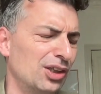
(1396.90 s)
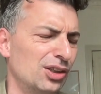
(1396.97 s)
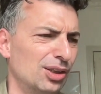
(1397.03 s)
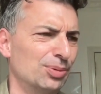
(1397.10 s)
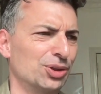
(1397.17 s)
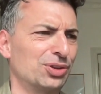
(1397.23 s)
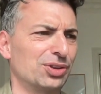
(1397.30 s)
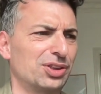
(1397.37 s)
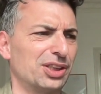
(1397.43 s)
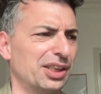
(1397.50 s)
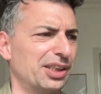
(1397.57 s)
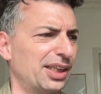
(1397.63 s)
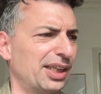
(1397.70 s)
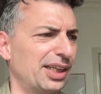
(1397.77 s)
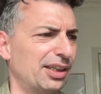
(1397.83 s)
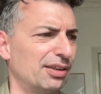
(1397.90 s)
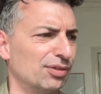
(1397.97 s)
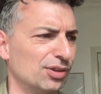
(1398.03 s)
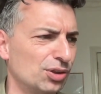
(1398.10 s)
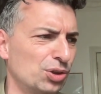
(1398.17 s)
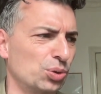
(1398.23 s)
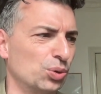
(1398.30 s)
Almost looks like a
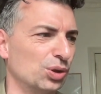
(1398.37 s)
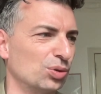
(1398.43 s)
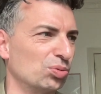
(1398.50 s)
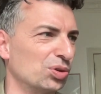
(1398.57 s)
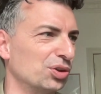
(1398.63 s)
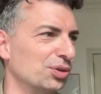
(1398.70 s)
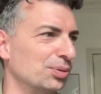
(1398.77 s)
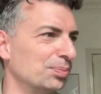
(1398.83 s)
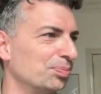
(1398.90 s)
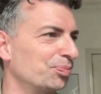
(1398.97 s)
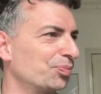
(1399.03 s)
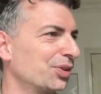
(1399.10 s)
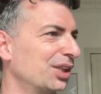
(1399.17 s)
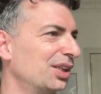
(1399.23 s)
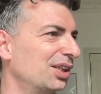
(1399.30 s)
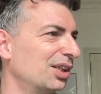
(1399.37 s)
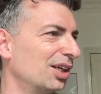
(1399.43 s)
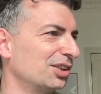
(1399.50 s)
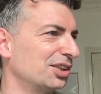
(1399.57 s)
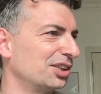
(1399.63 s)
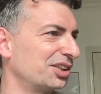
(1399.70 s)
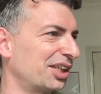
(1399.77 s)
virtual room.
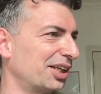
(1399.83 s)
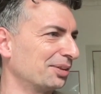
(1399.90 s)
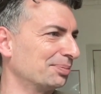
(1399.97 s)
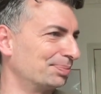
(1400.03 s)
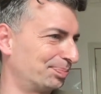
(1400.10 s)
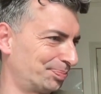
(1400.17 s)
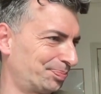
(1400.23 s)
Hard to say.